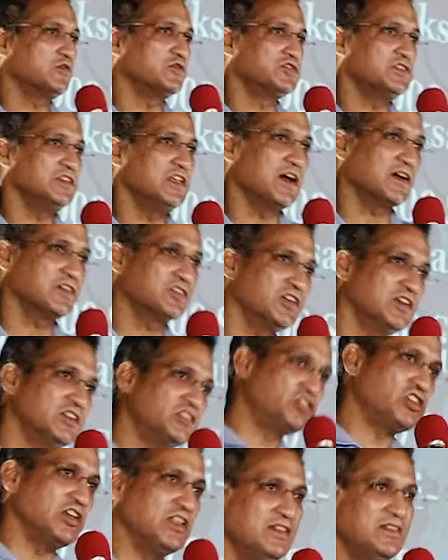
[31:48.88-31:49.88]
to see Akshay
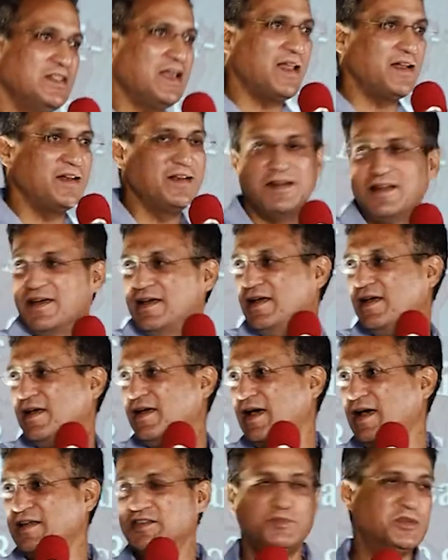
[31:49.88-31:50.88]
Chin. And
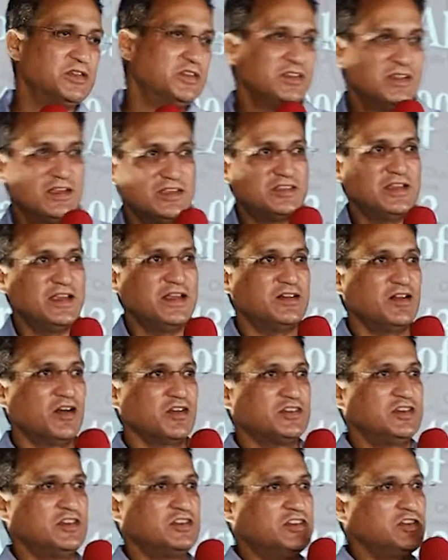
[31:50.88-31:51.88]
as Prithida said,
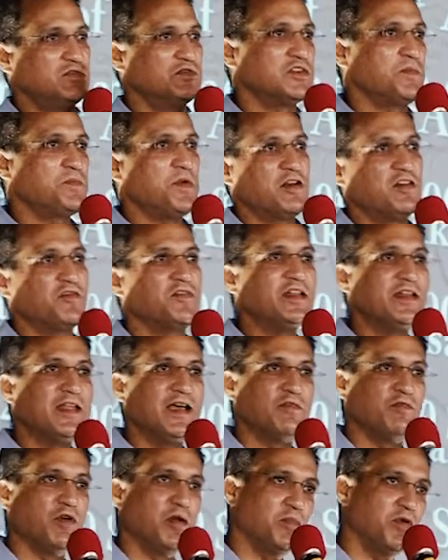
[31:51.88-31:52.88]
Akshay Chin was a part of India
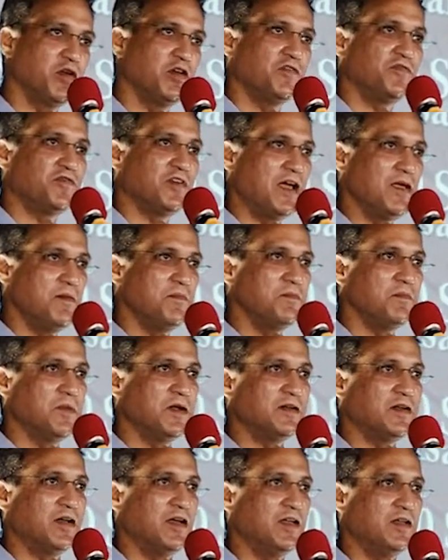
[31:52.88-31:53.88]
at one point of time,
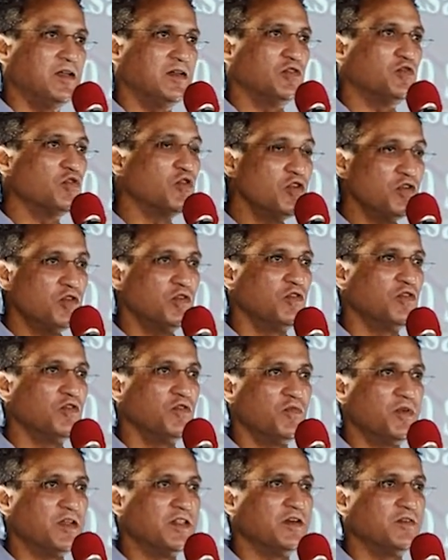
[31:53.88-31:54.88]
but I don't know
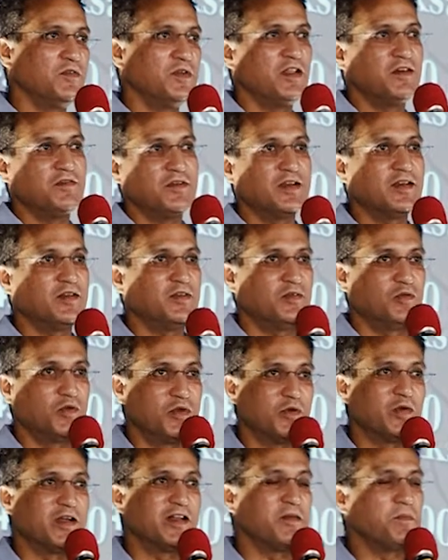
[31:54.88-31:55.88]
whether we'll ever going
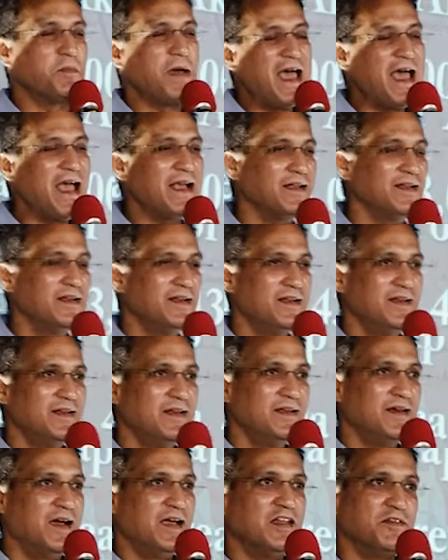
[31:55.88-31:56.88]
to get it back.
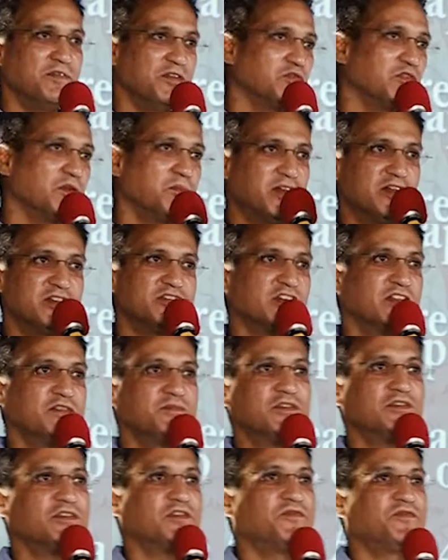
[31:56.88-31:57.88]
I leave it to the better
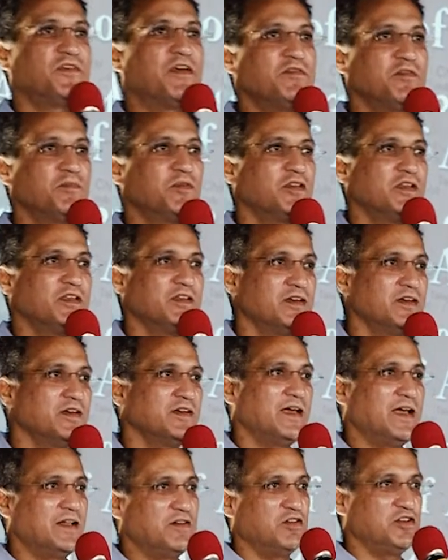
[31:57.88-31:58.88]
judgment of everybody here,
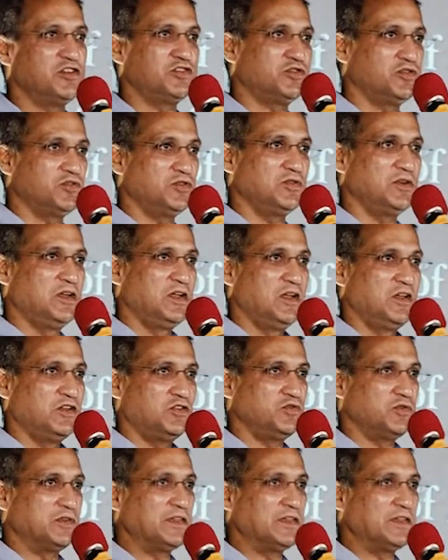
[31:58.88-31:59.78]
and also to